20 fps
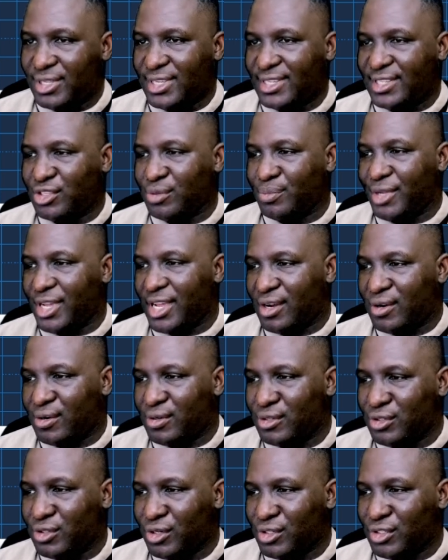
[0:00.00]
this to be our
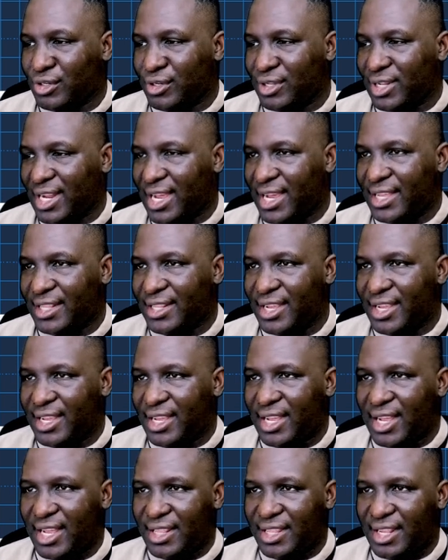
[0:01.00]
construction line,
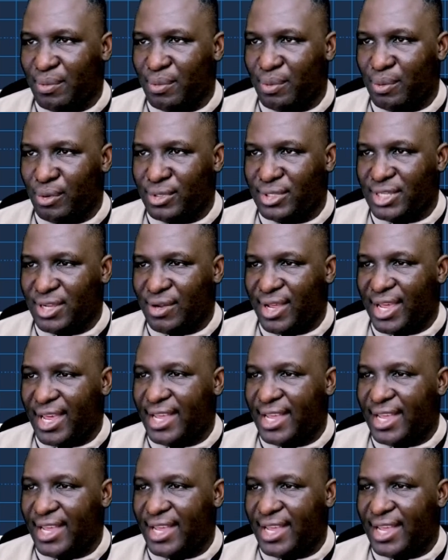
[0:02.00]
and then we want our